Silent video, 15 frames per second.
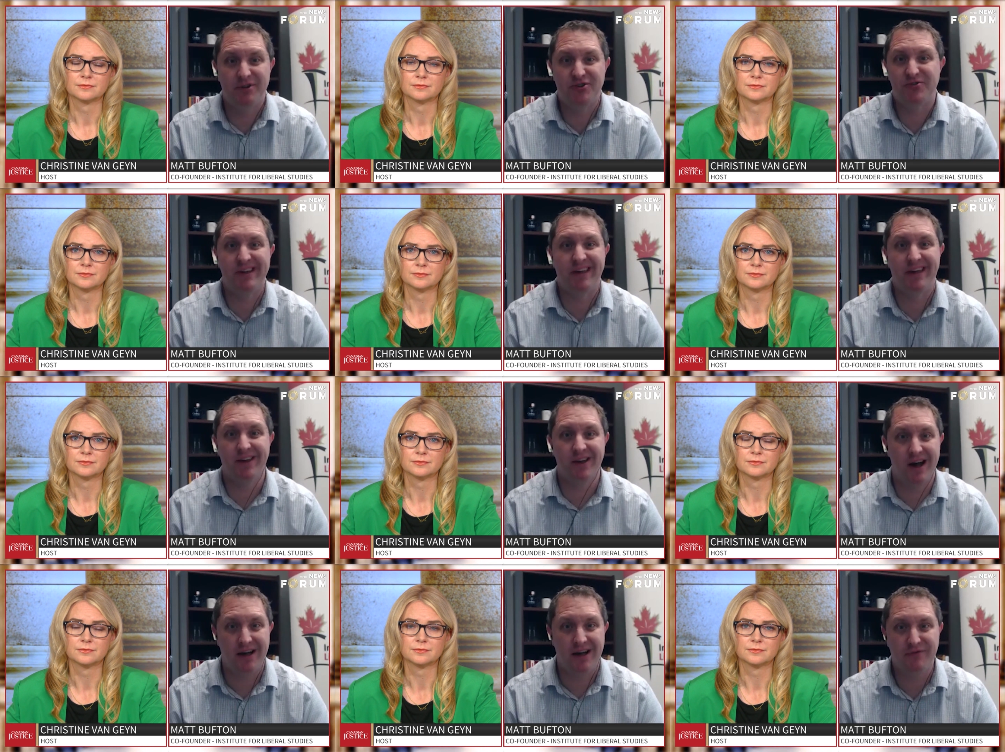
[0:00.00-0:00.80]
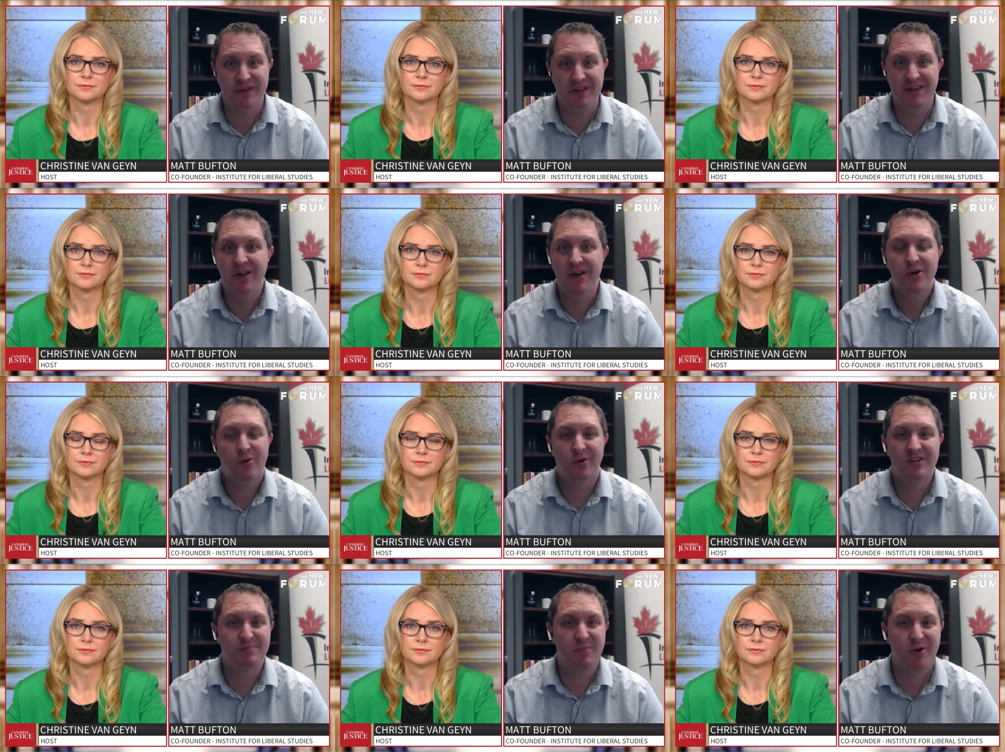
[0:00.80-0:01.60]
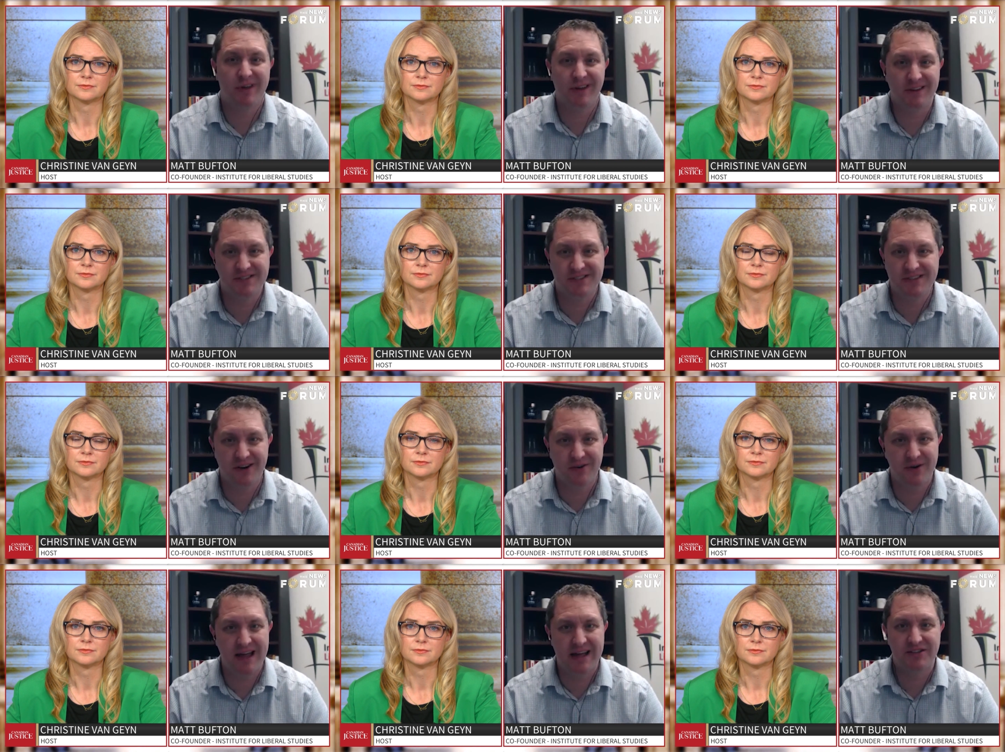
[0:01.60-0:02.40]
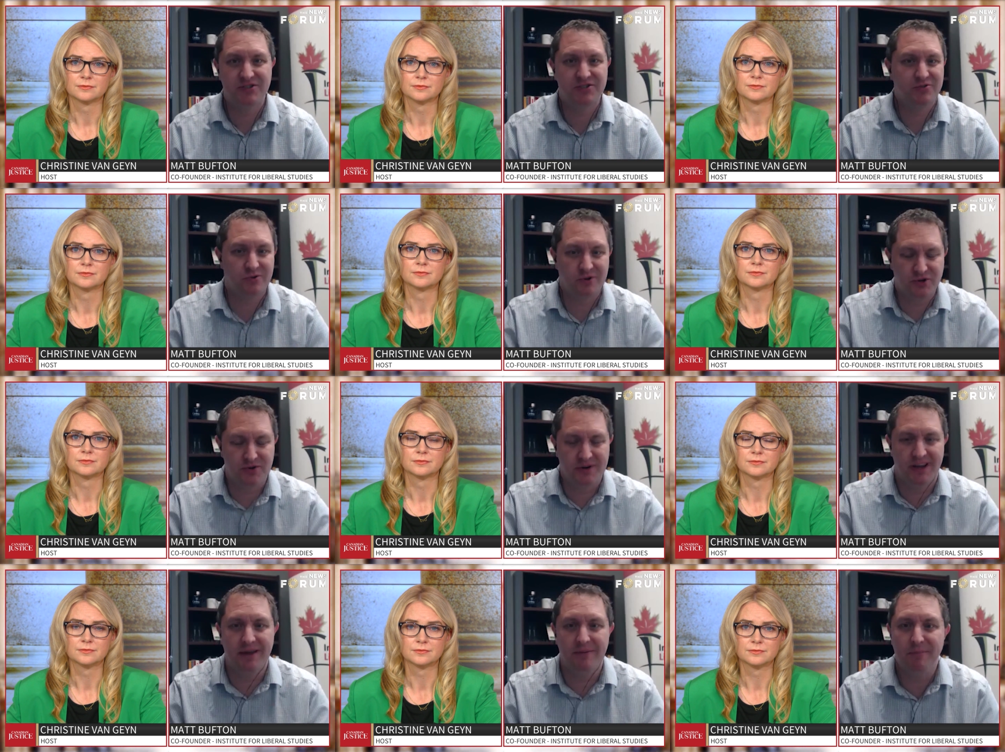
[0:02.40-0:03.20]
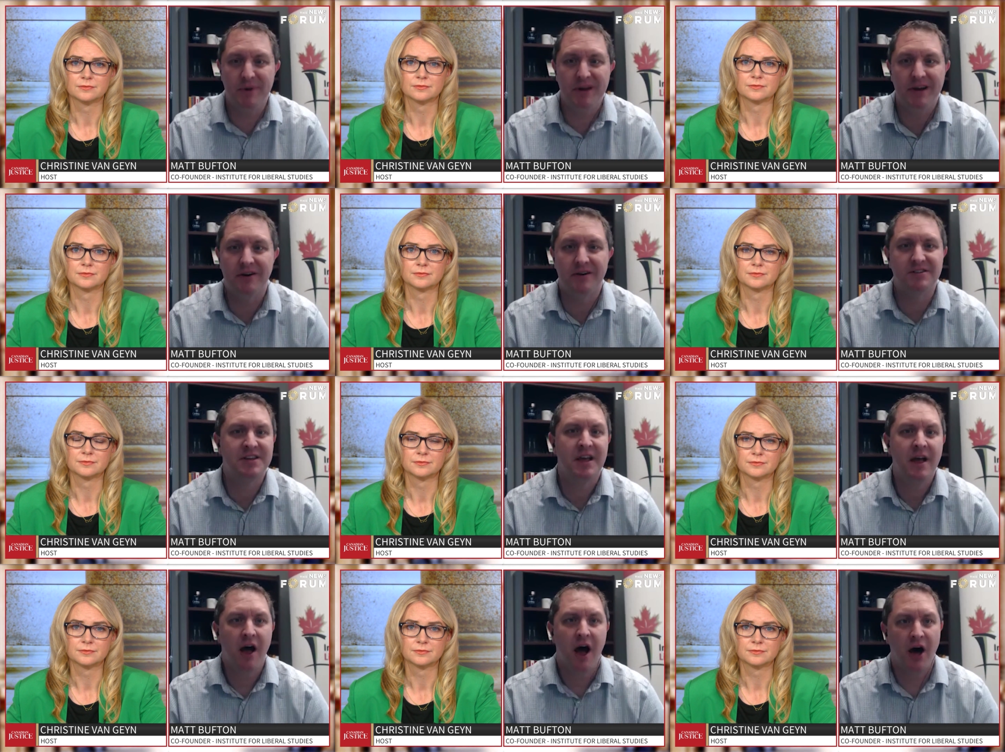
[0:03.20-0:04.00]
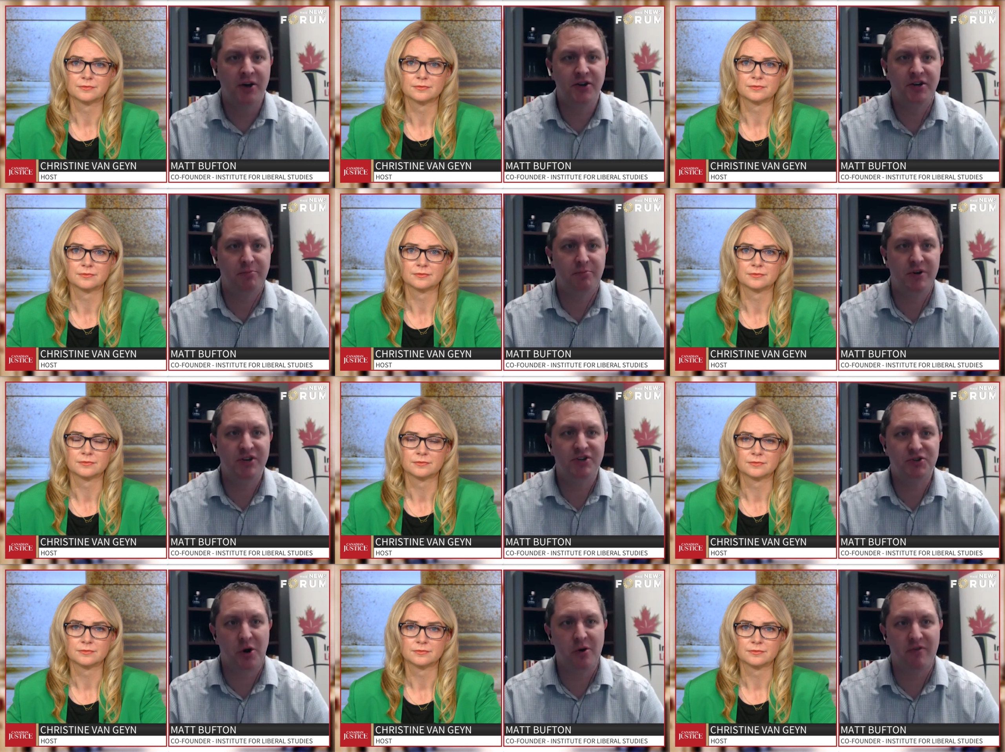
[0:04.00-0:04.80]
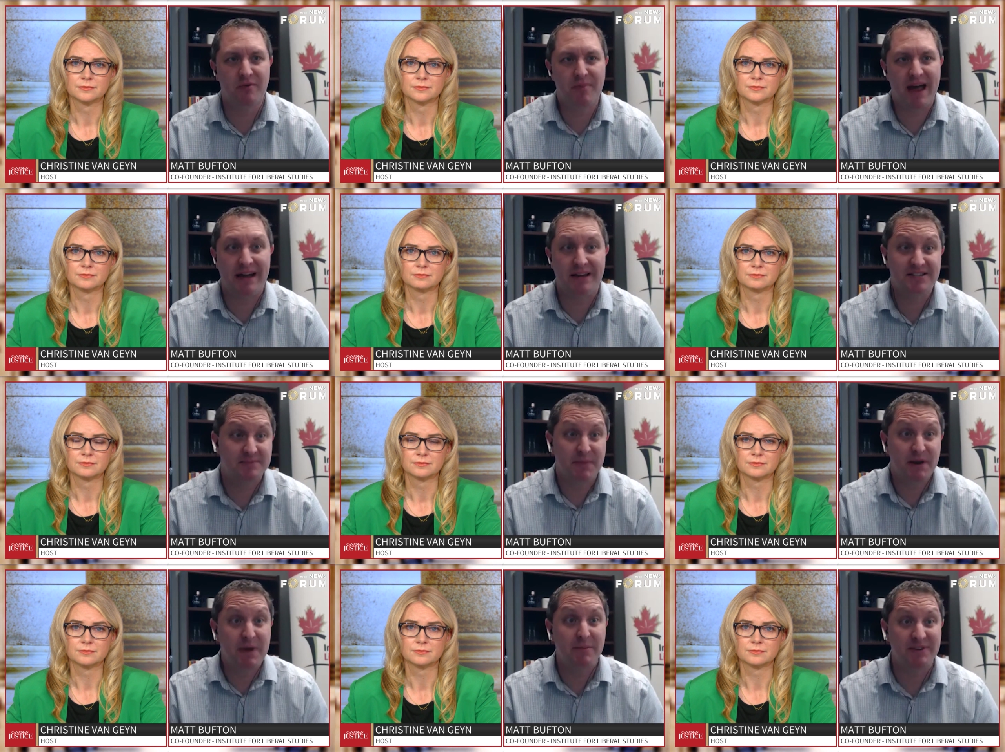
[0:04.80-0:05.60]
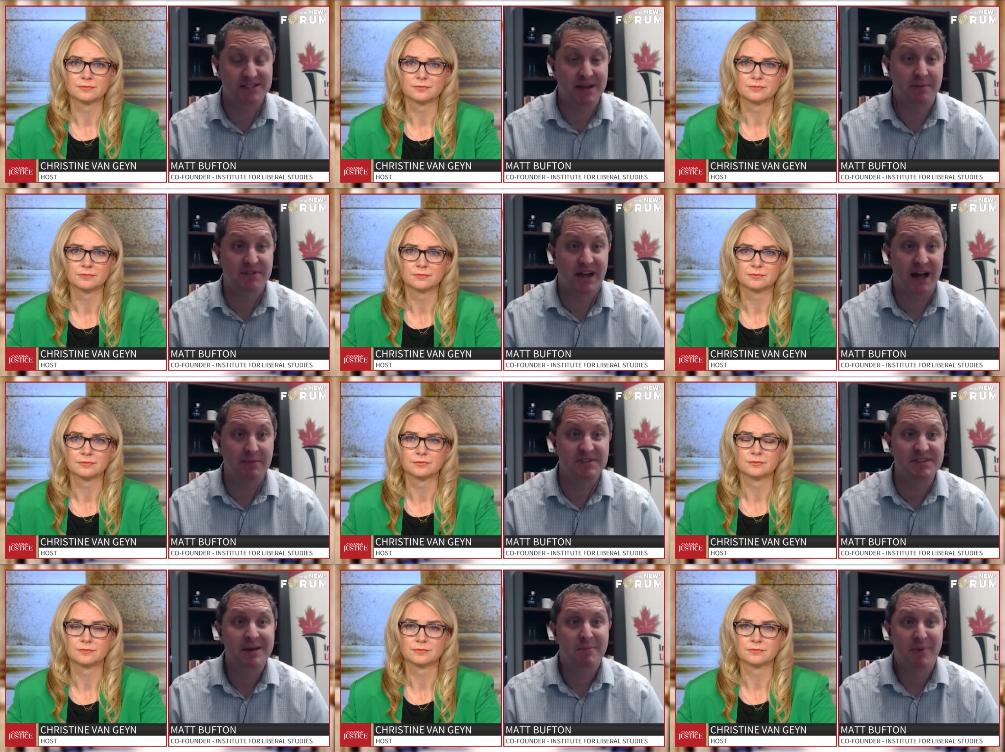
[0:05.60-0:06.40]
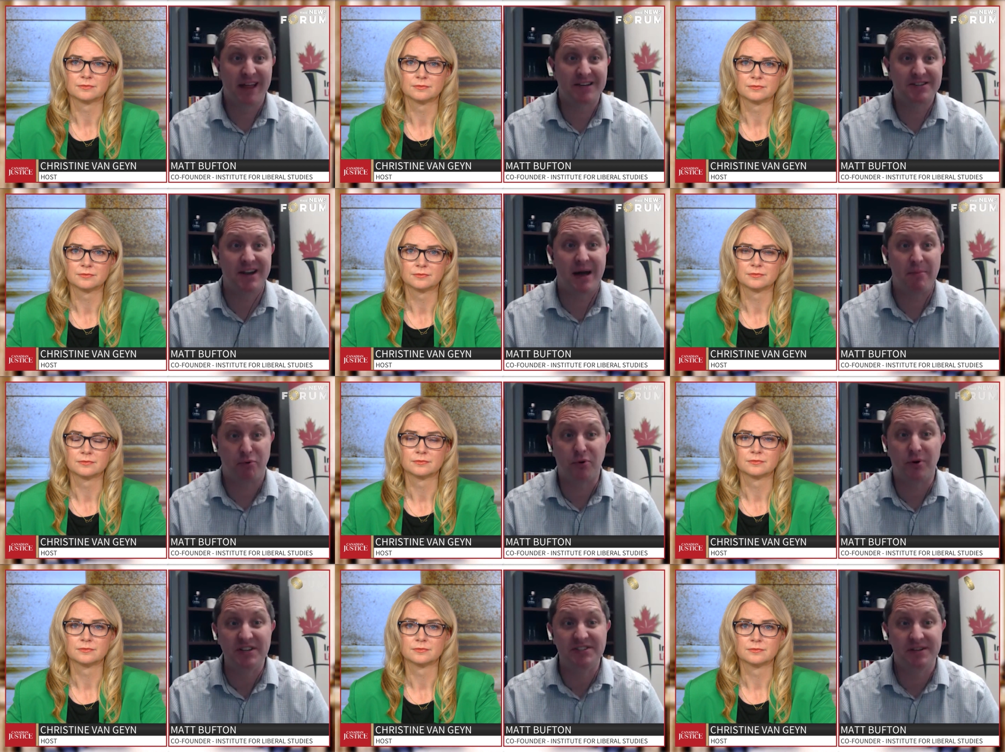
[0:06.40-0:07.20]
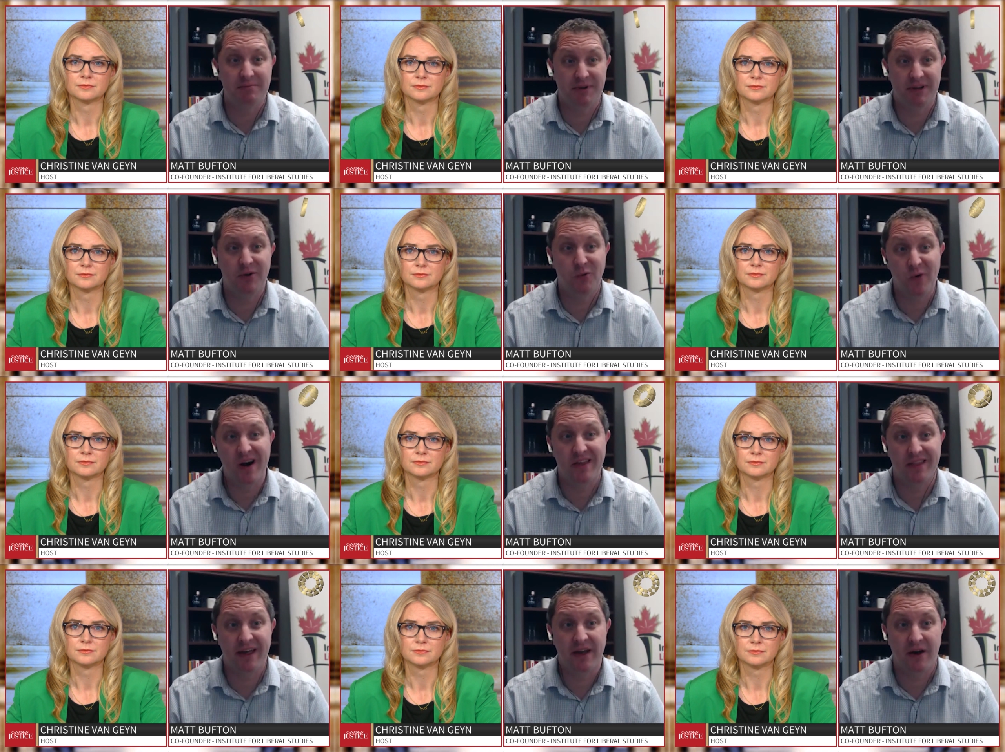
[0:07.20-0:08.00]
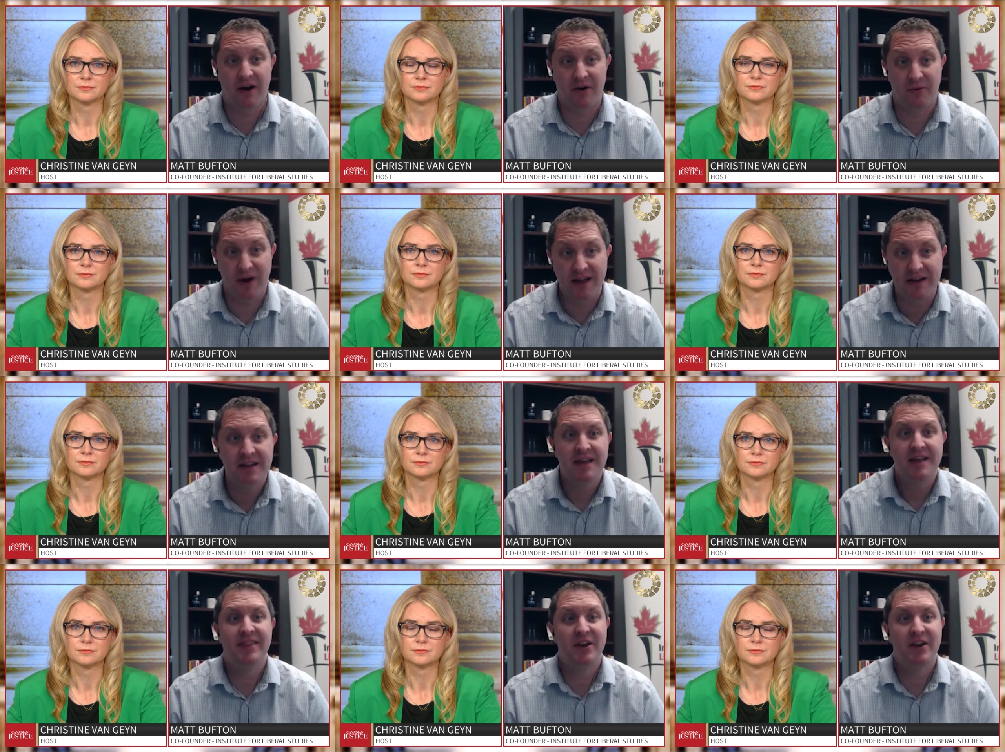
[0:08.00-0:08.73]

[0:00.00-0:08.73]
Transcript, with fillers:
Speaker 1: drinking coffee or smoking cigarettes or drinking beers under bridge overpasses. I mean, maybe sometimes, but that's not principally where they are, right?